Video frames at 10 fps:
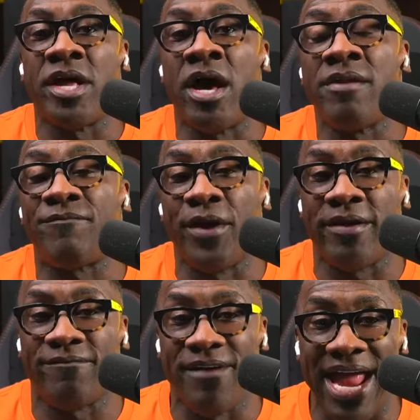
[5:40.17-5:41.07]
an unfair
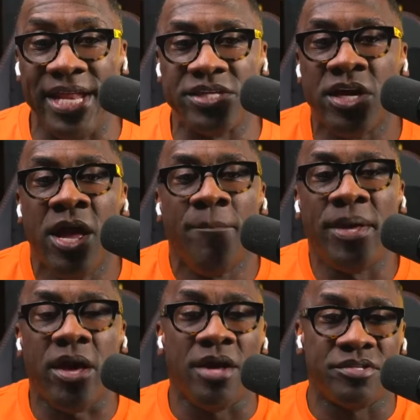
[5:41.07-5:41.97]
advantage
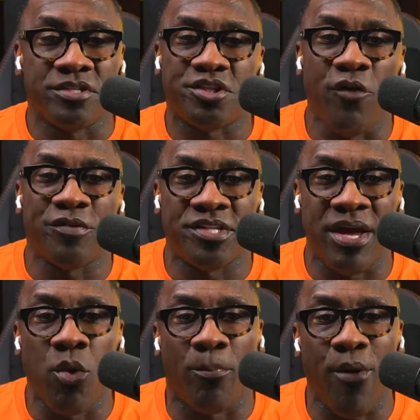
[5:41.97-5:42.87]
because the surface
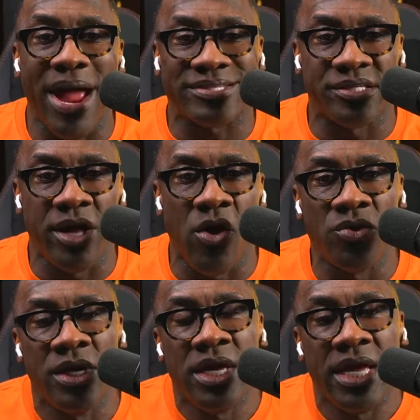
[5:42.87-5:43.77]
that we're practicing
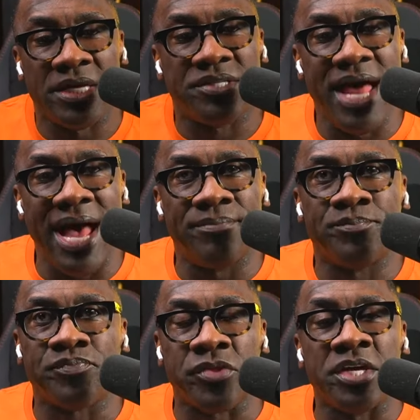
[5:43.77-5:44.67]
on is not
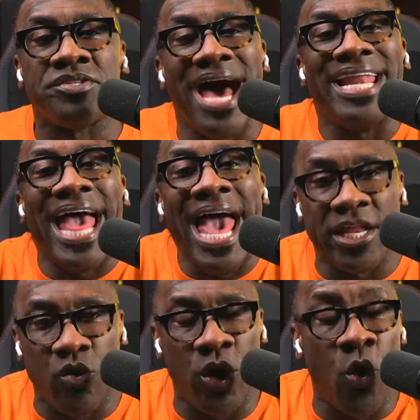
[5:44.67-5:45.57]
is not
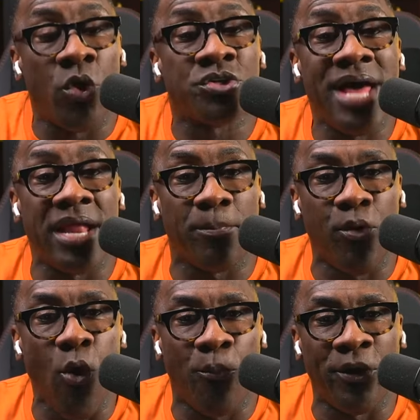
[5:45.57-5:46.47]
adequate or is not
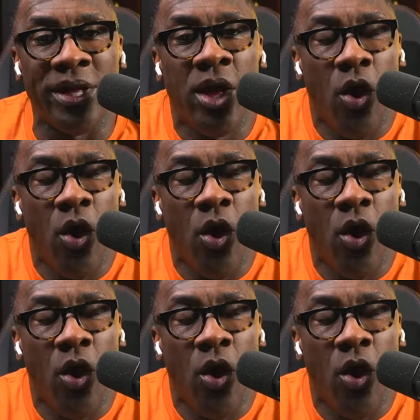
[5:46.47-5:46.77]
appropriate